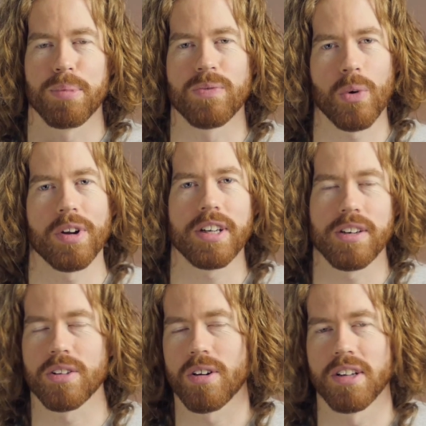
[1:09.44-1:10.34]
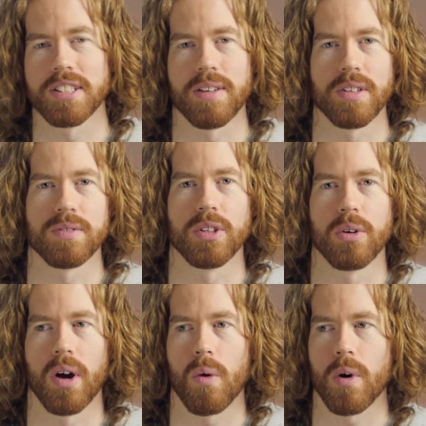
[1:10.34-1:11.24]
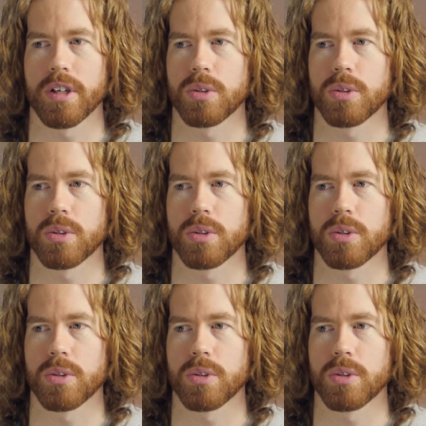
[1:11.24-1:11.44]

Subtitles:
Before I get into the content of this video, I wanted